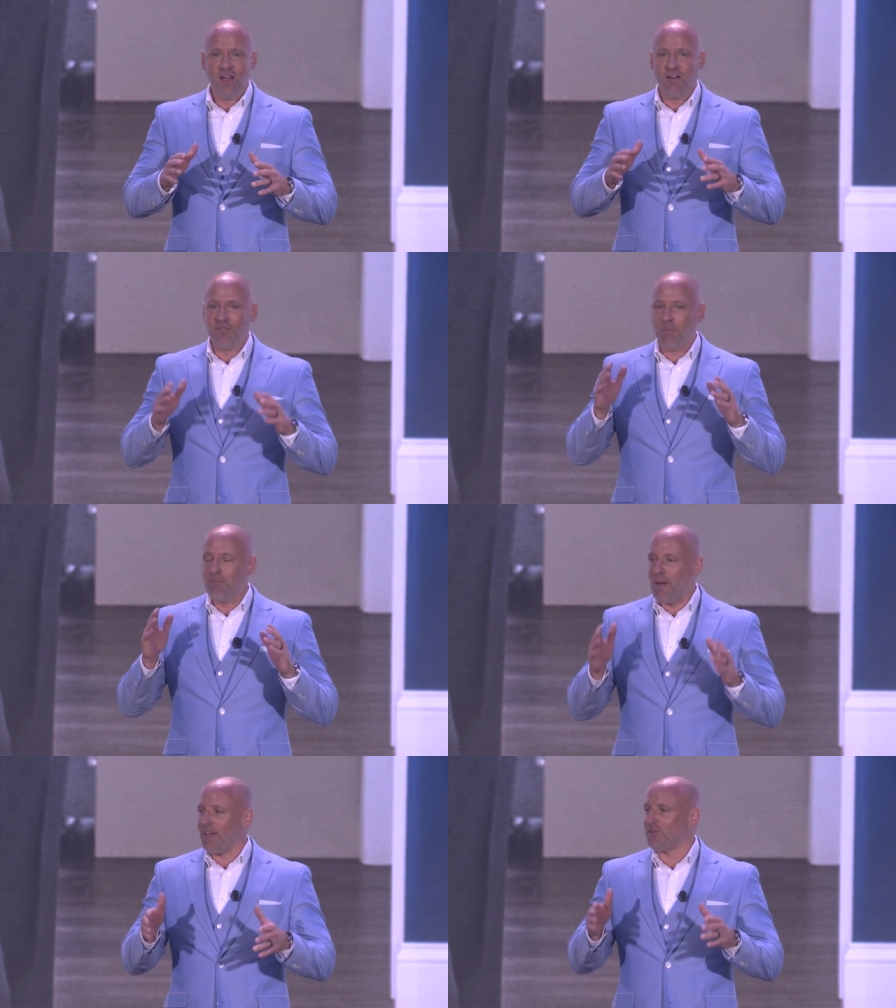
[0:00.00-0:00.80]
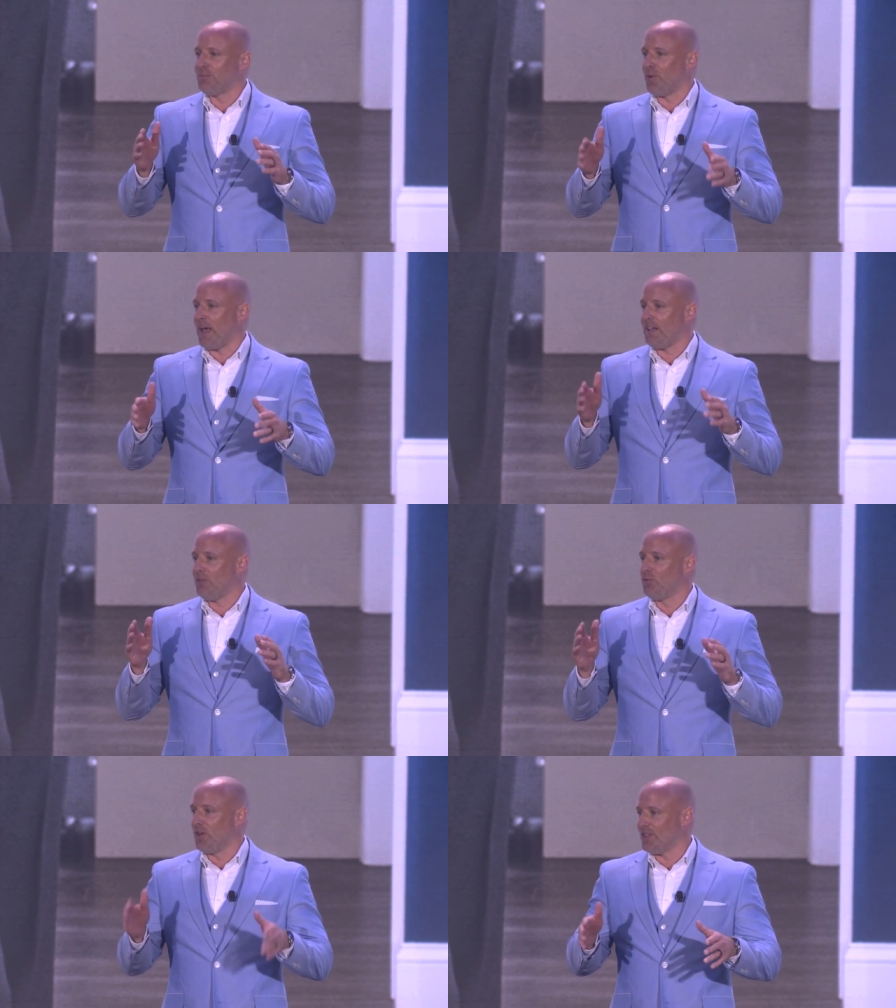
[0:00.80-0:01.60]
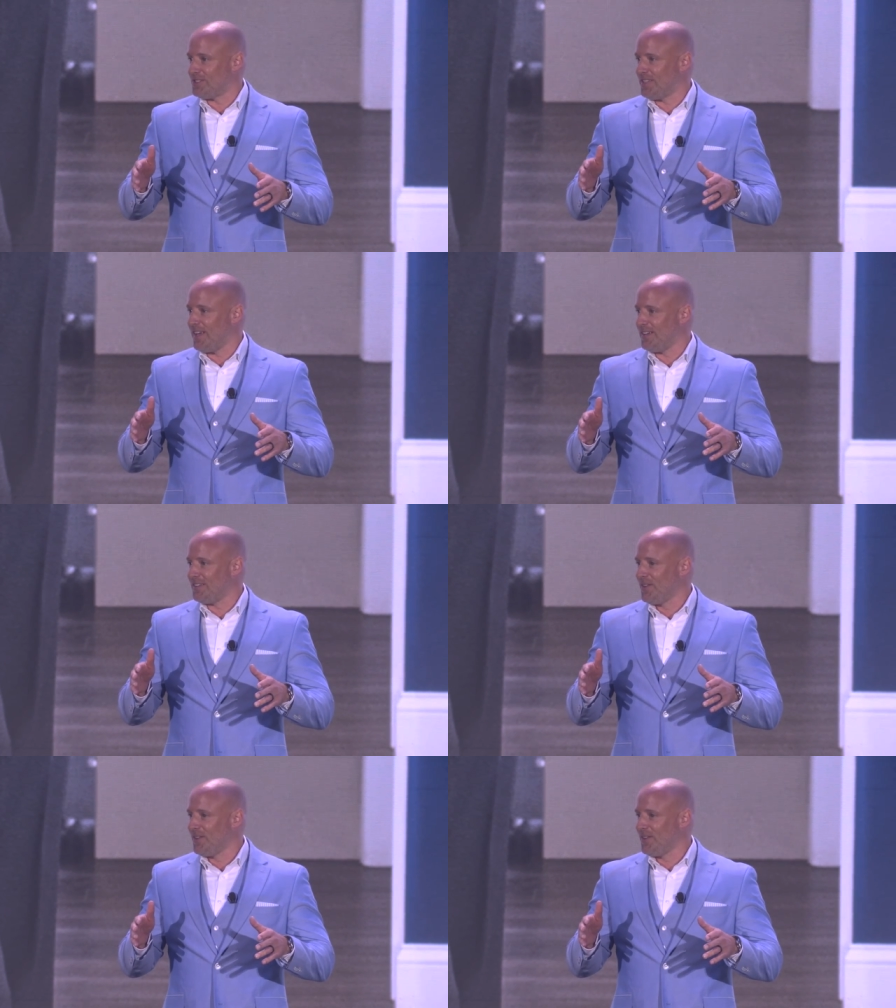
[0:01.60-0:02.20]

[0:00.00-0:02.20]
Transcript: of the best brand in real estate.